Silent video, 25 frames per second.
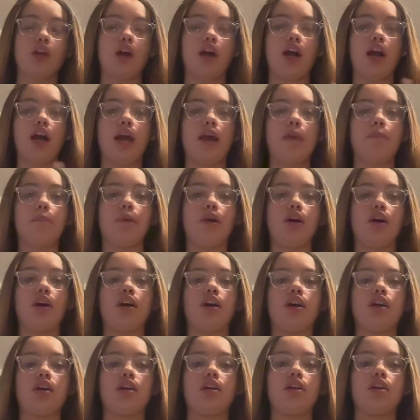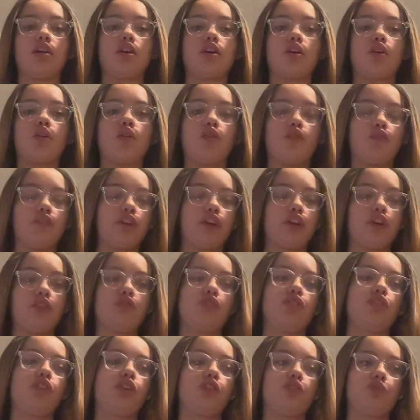I bought over a
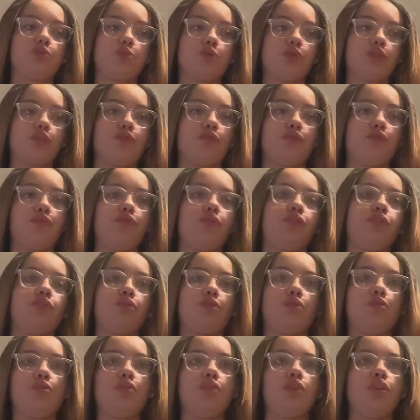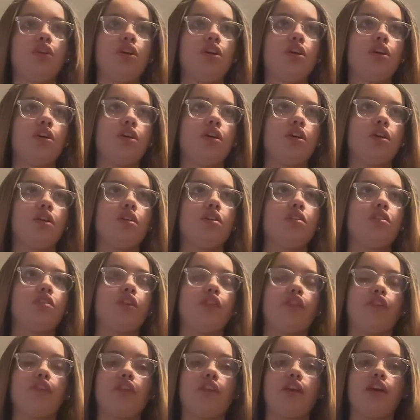$100 worth of food the
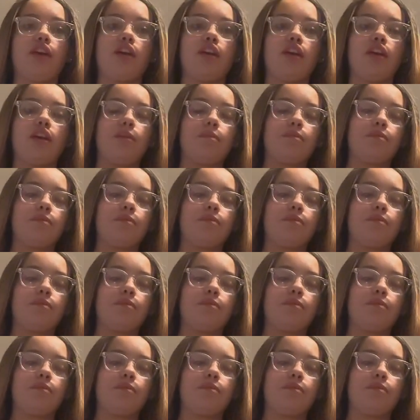other day.